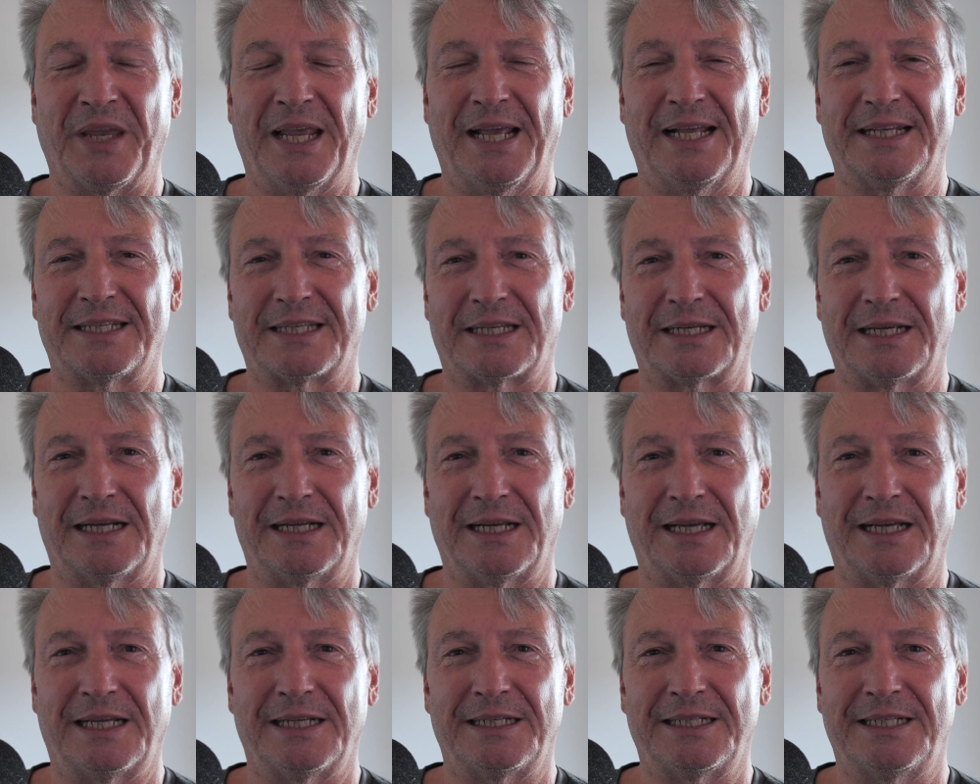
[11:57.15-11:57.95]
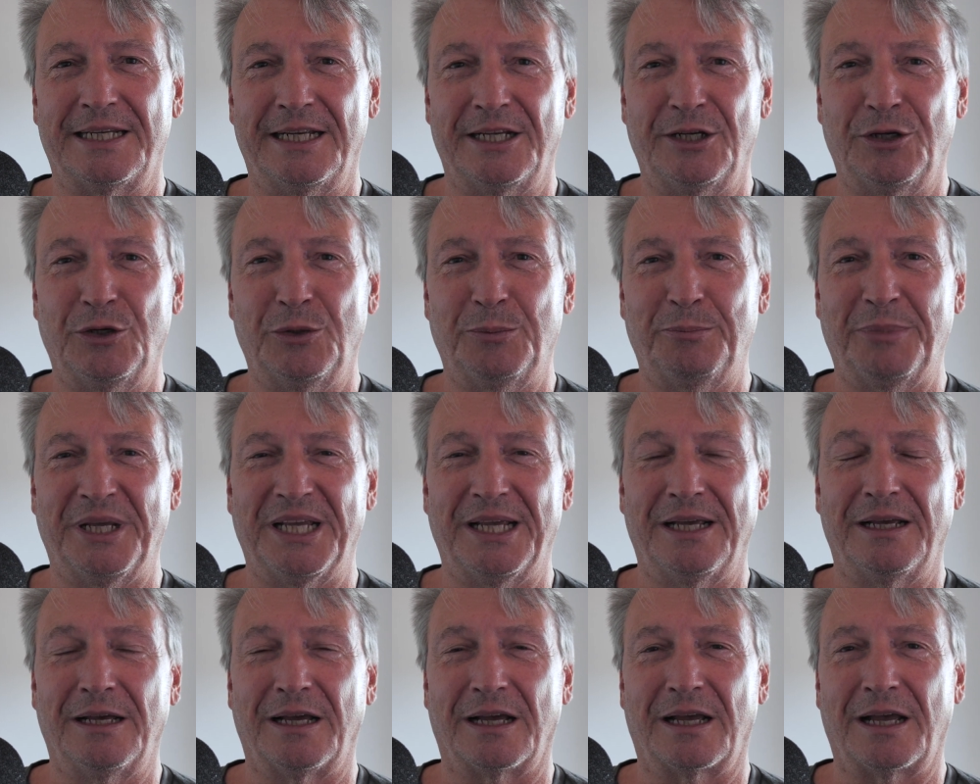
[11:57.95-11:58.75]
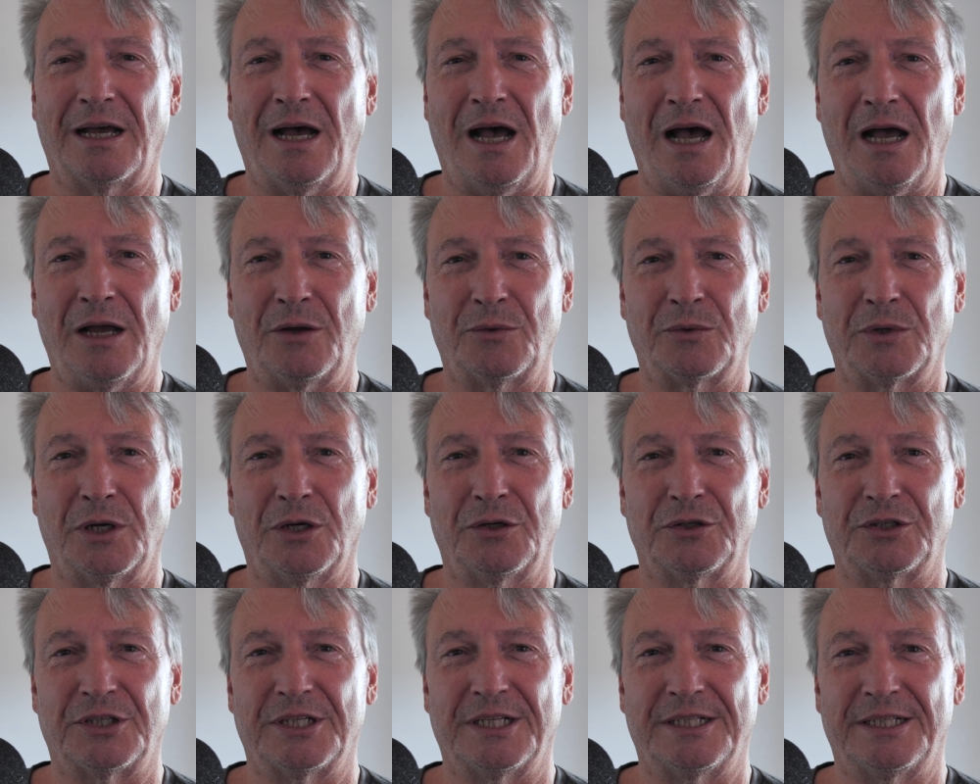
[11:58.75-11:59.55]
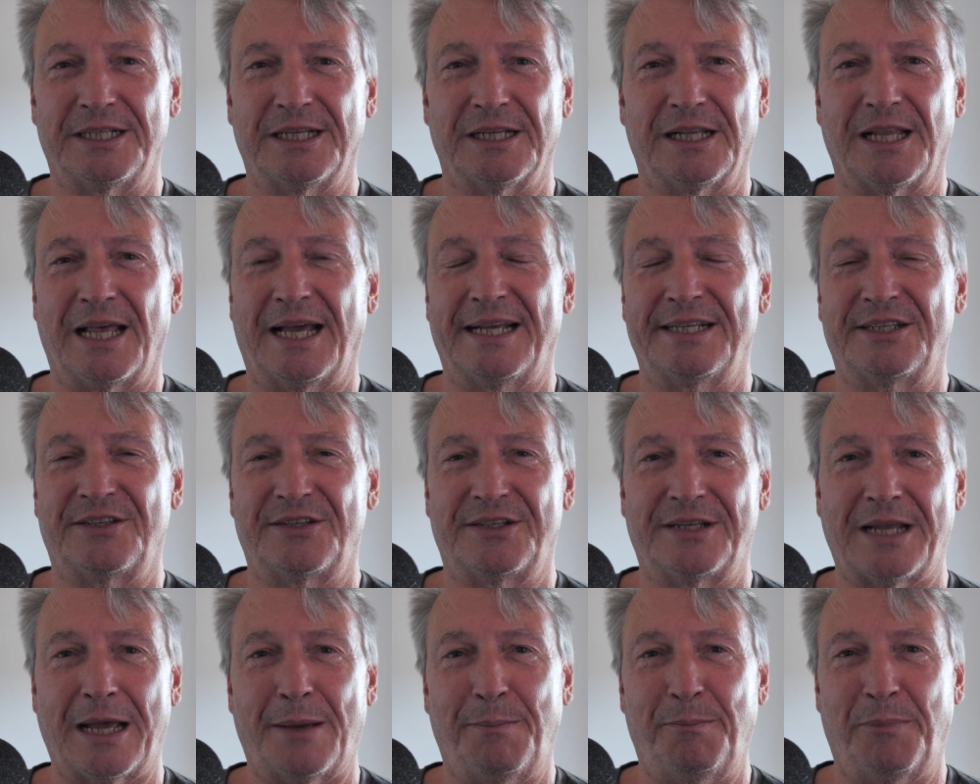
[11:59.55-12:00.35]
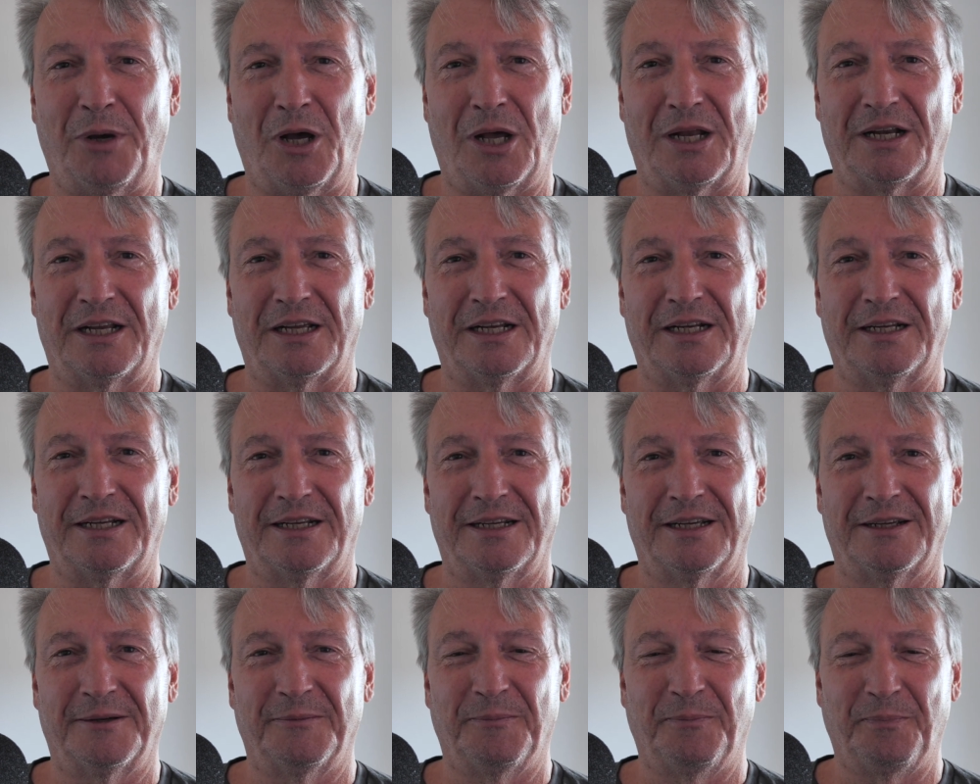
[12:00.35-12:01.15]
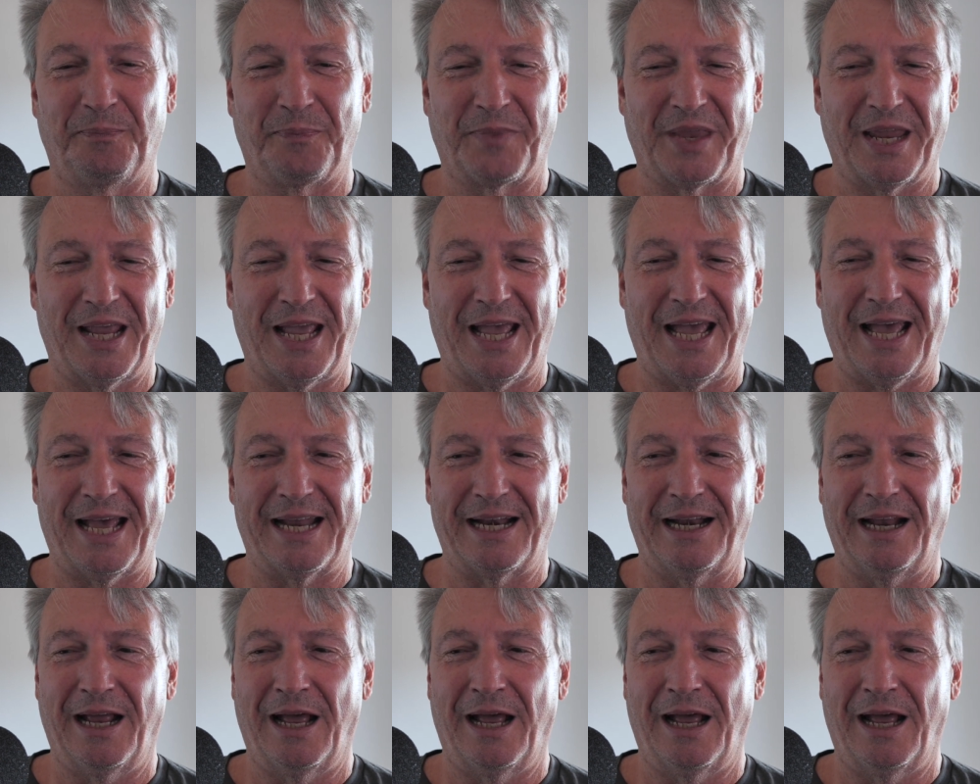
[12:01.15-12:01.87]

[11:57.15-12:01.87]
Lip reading: It's going to continue being a cockroach until I step on it. And